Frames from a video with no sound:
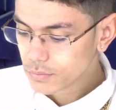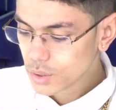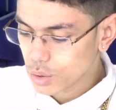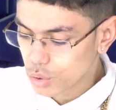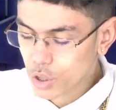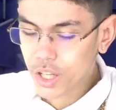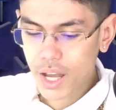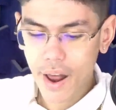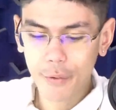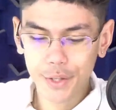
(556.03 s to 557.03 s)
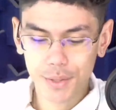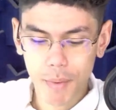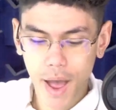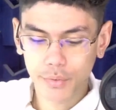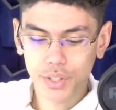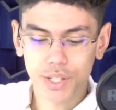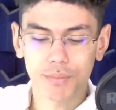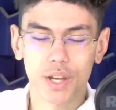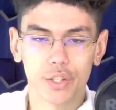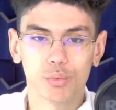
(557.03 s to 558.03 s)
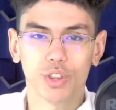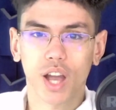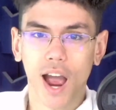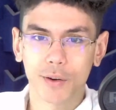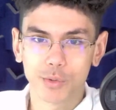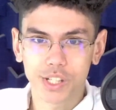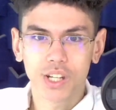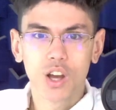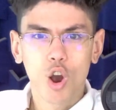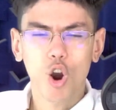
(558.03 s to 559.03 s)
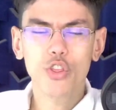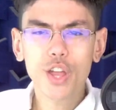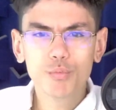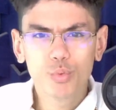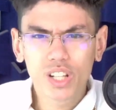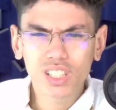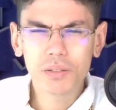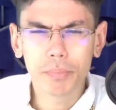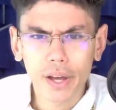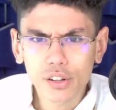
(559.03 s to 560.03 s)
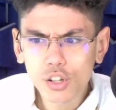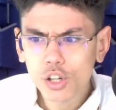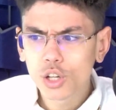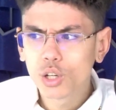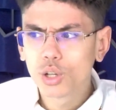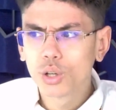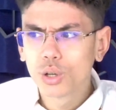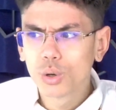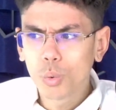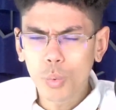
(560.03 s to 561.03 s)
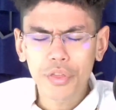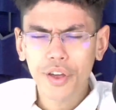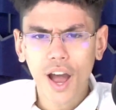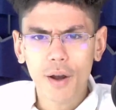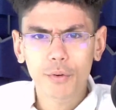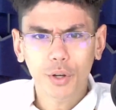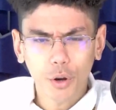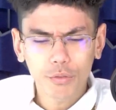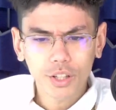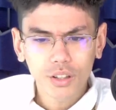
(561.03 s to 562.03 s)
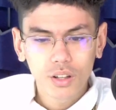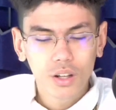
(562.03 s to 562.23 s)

looking at how this Mavs team is with Kyrie, are they really better with Kyrie Irving?